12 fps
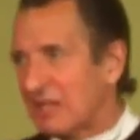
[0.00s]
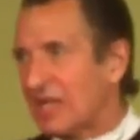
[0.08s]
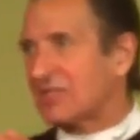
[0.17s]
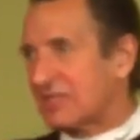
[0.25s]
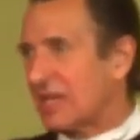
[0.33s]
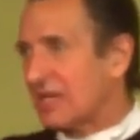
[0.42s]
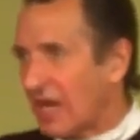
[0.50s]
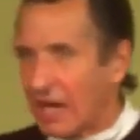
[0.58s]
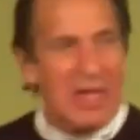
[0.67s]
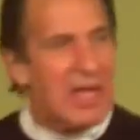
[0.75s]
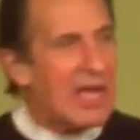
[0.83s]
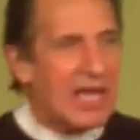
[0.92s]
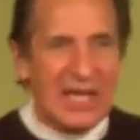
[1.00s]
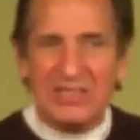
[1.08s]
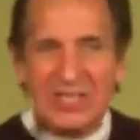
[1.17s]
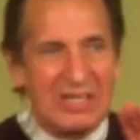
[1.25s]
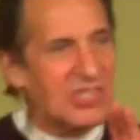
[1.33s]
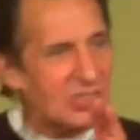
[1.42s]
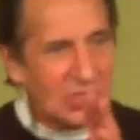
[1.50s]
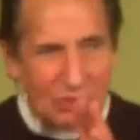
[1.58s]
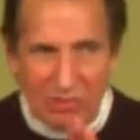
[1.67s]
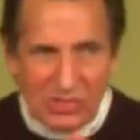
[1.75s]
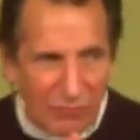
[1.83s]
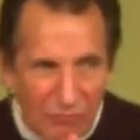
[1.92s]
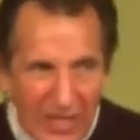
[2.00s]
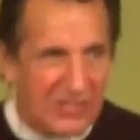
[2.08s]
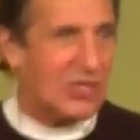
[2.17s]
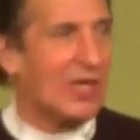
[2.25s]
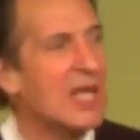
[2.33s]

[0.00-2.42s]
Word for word: this thing up. It isn't just crucifixion,